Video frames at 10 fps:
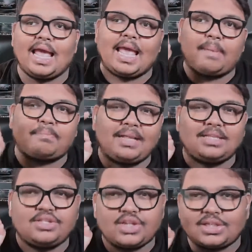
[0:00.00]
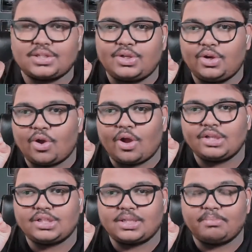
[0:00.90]
Apple just
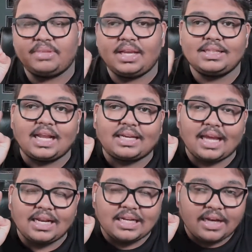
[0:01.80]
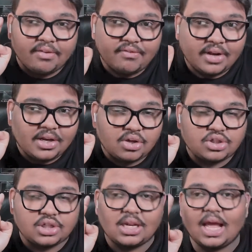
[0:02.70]
launched something that can
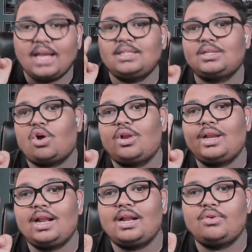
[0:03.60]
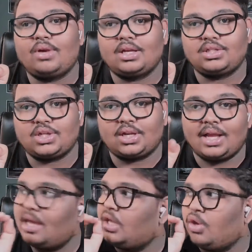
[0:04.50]
revolutionize online education.
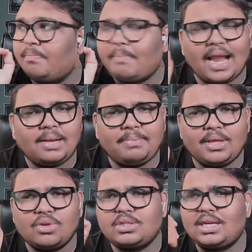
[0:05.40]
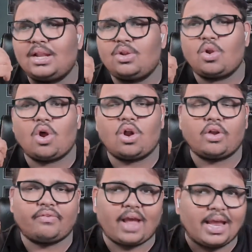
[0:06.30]
You might be using a lot
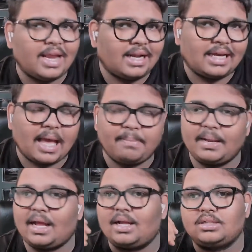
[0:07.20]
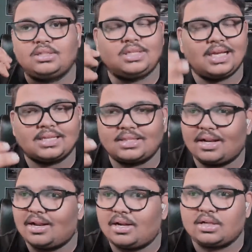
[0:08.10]
of high end cameras,
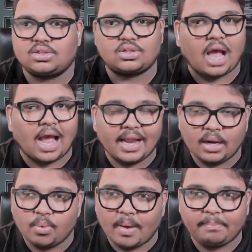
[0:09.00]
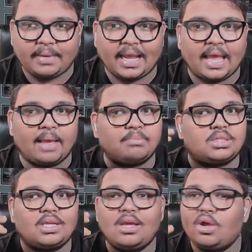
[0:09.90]
DSLRs, high end webcams,
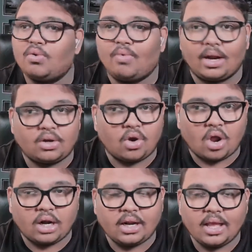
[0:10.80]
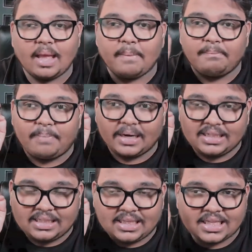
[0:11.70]
whatnot, but
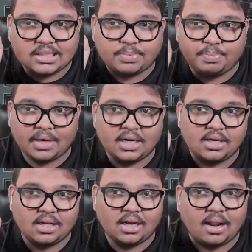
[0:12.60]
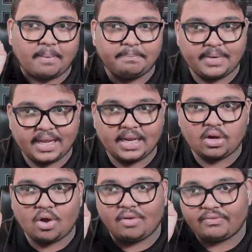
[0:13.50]
this particular update
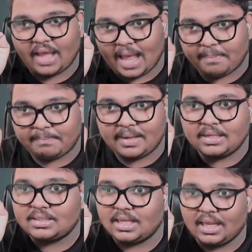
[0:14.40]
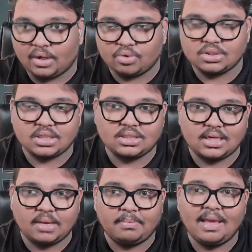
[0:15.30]
of Apple's
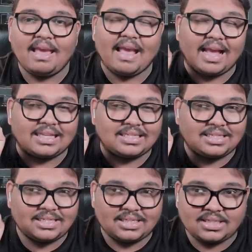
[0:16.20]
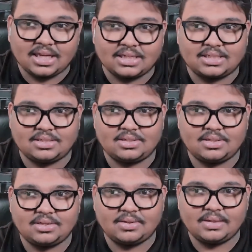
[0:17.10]
ecosystem has just
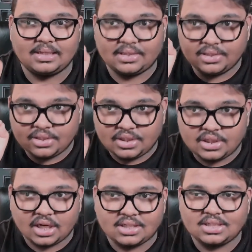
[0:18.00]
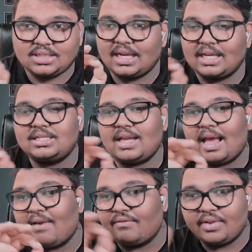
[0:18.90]
changed
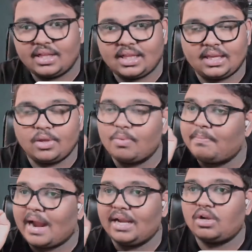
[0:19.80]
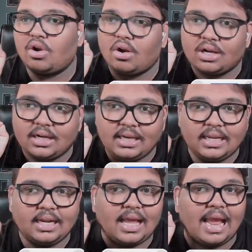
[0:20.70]
everything. You might not
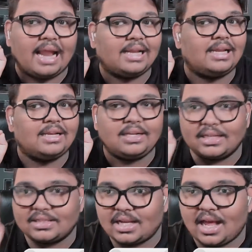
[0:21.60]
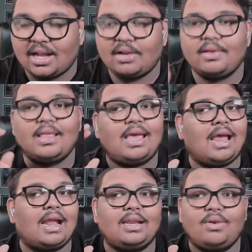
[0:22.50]
need any DSLR,
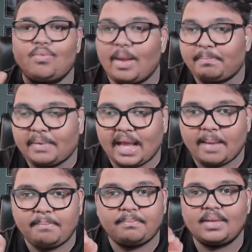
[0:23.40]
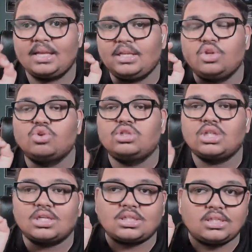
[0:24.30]
any webcam. You
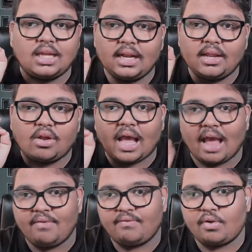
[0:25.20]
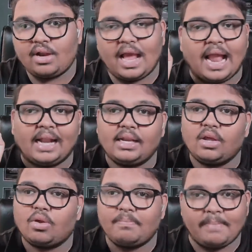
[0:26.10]
just need your iPhone and
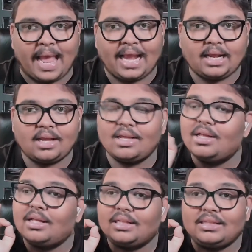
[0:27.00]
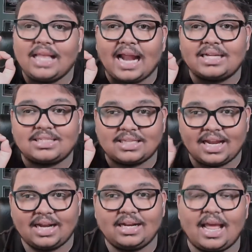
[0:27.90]
your Mac. That's
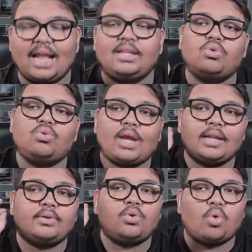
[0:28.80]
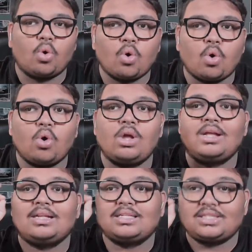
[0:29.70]
it, and you can go
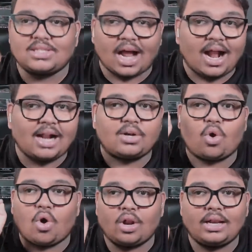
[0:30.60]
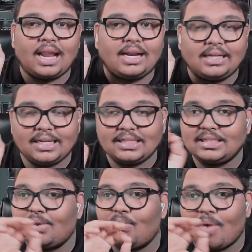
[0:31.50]
start online
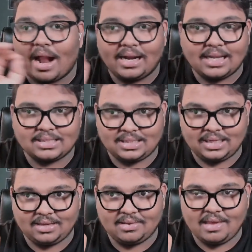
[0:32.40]
teaching wirelessly.